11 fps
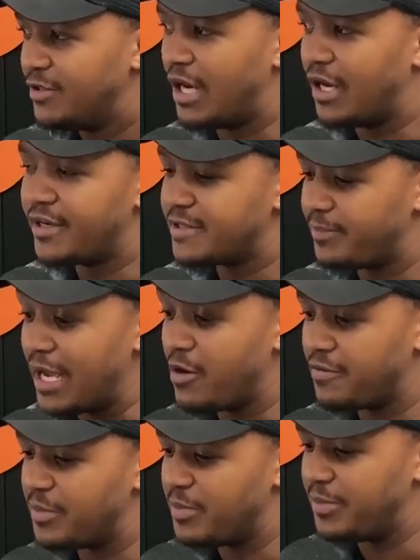
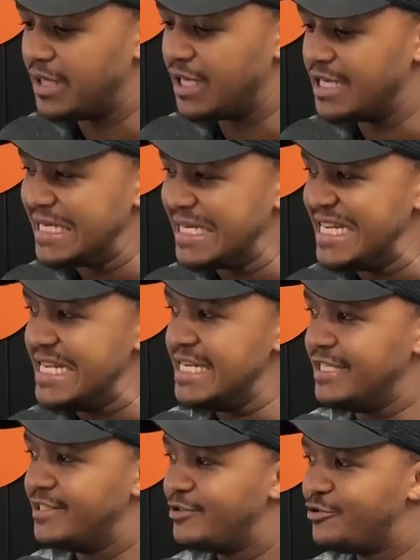of Namibia
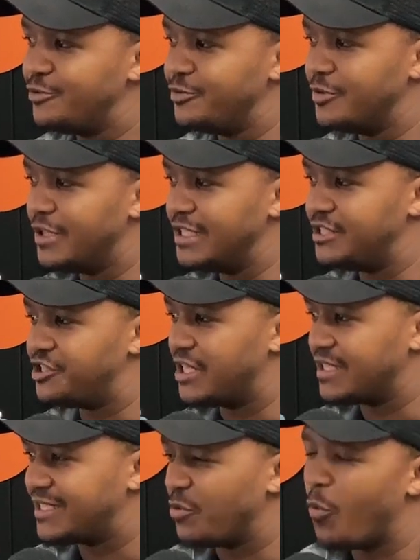need to
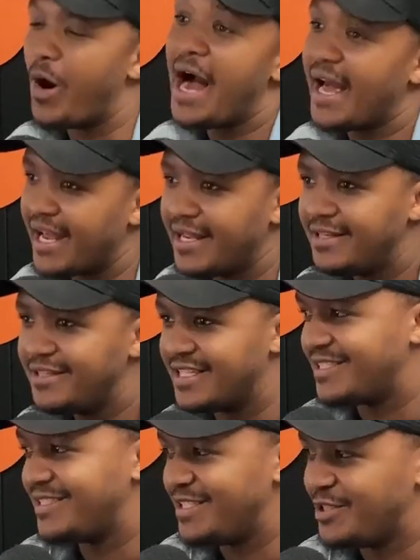adjust, and why
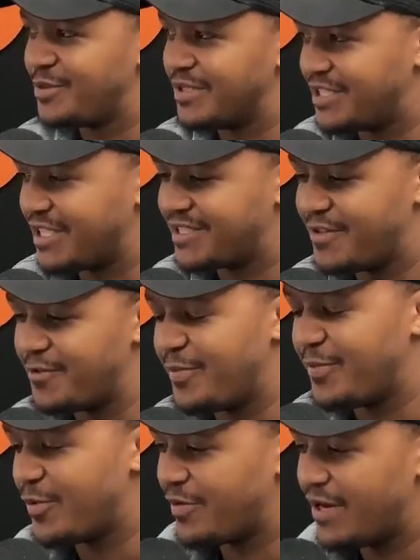does it need to adjust the
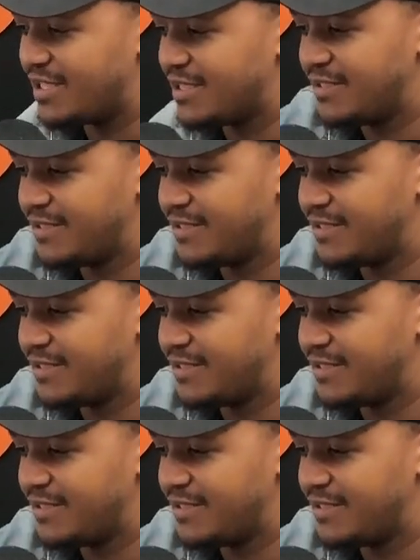repo rate?